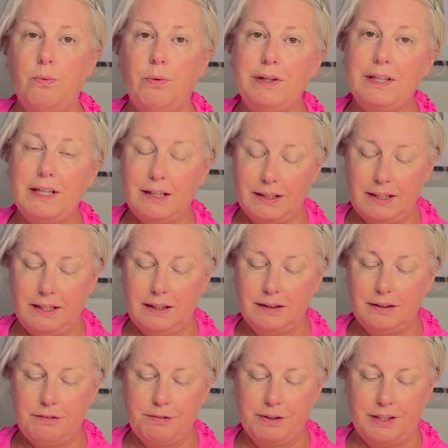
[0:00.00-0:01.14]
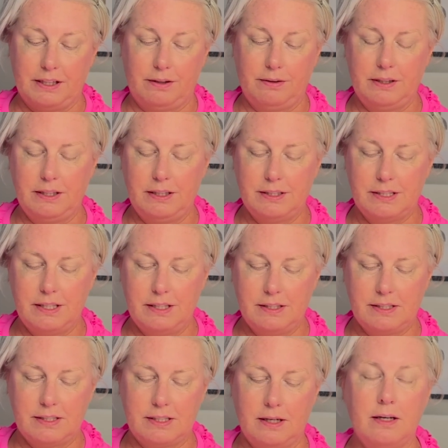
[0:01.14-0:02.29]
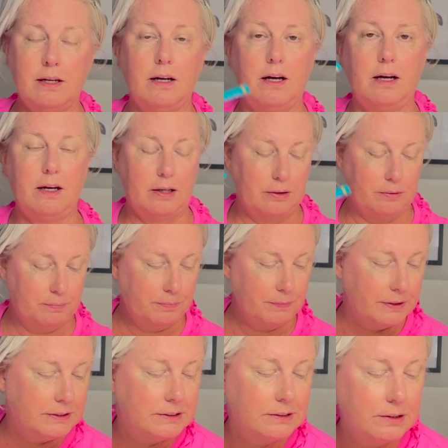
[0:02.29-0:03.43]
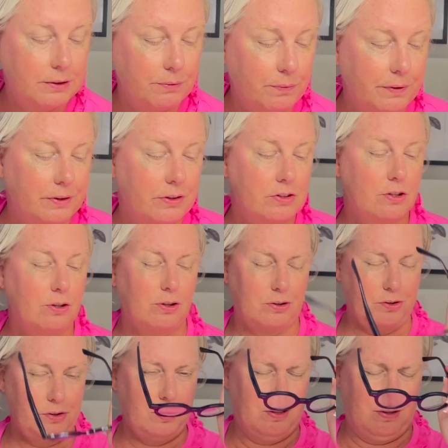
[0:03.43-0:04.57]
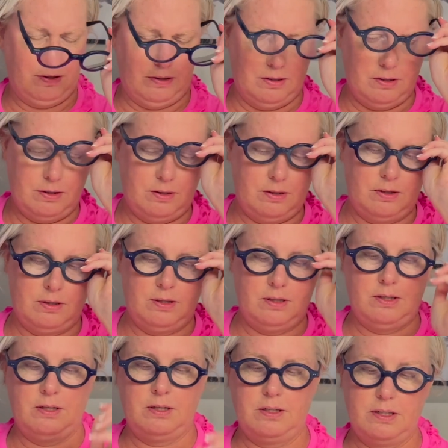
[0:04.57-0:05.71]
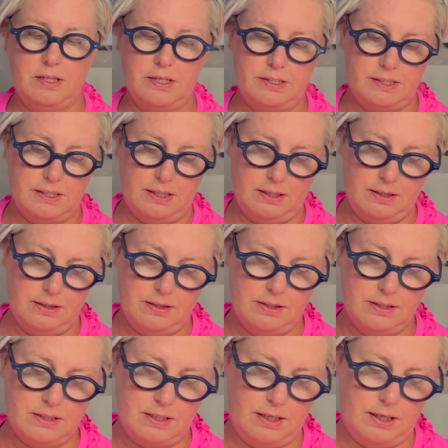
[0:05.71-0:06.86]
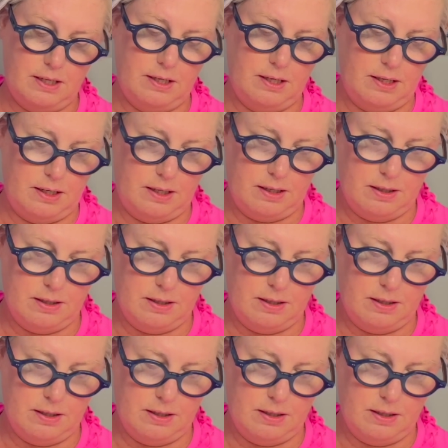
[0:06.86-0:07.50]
One thing I can't live without is this, let's look at what it's called. This is a